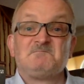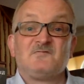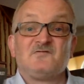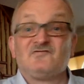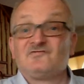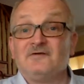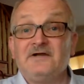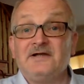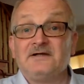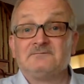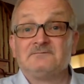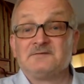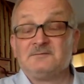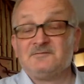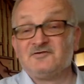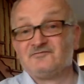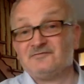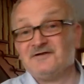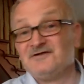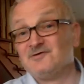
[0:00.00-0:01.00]
It's great. I mean,
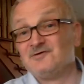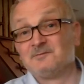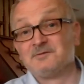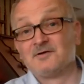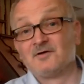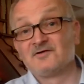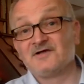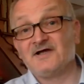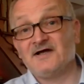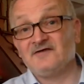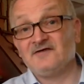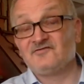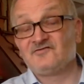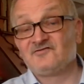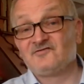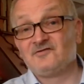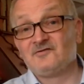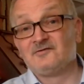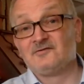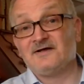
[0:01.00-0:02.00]
it's radio
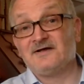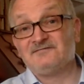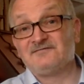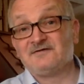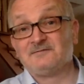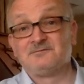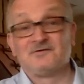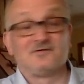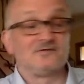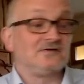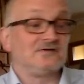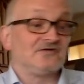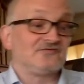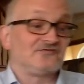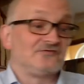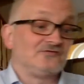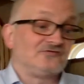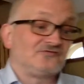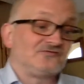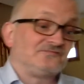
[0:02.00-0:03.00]
broadcasts, you know, FM broadcasts,
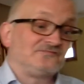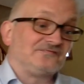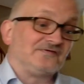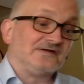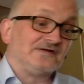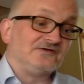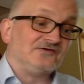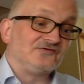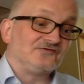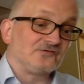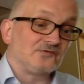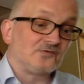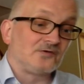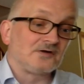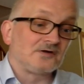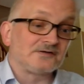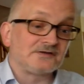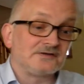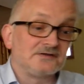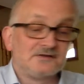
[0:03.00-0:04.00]
so it's fairly decent
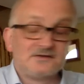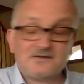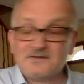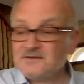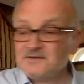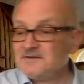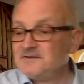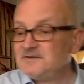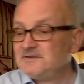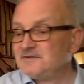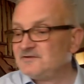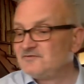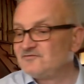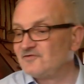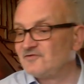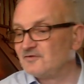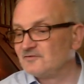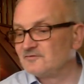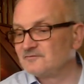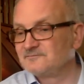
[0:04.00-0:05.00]
quality.
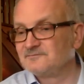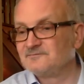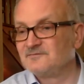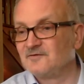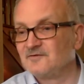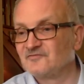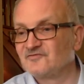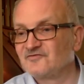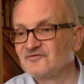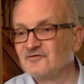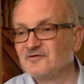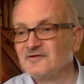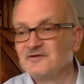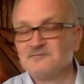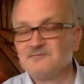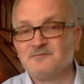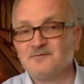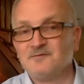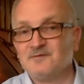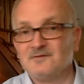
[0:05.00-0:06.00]
It's not
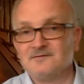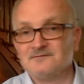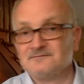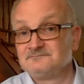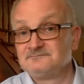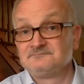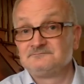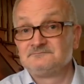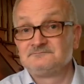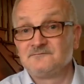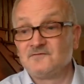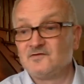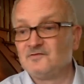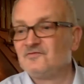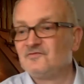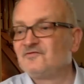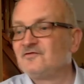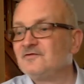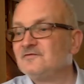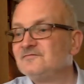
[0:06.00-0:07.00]
stunning, but good
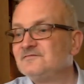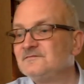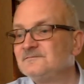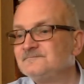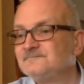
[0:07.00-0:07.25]
stuff.